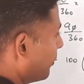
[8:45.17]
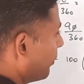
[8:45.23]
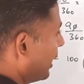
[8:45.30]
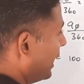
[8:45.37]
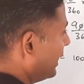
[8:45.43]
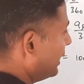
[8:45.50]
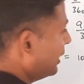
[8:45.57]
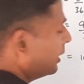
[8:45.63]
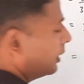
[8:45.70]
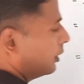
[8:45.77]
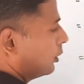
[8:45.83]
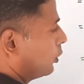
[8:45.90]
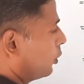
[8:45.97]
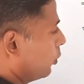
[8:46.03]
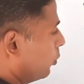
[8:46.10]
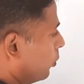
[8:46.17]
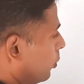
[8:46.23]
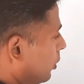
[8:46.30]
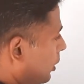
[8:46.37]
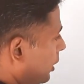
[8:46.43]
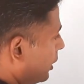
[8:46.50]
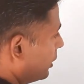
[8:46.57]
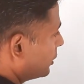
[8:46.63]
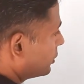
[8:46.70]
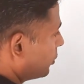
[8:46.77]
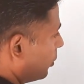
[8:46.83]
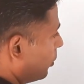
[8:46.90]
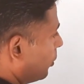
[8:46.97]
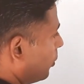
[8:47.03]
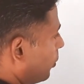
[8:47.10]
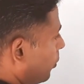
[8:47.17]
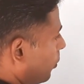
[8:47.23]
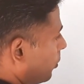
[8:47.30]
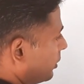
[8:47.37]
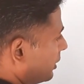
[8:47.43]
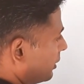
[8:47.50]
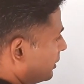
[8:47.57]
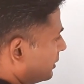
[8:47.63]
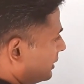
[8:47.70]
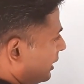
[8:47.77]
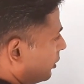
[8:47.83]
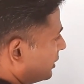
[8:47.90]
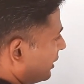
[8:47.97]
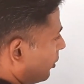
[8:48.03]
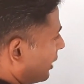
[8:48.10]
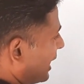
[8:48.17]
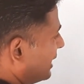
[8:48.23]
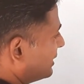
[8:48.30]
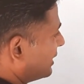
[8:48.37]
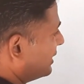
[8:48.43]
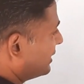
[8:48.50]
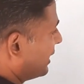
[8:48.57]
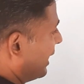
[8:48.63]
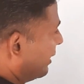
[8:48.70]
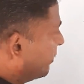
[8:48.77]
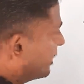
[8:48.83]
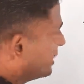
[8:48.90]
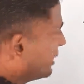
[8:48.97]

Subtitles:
by 2. So 0 0 cancels, 9 ones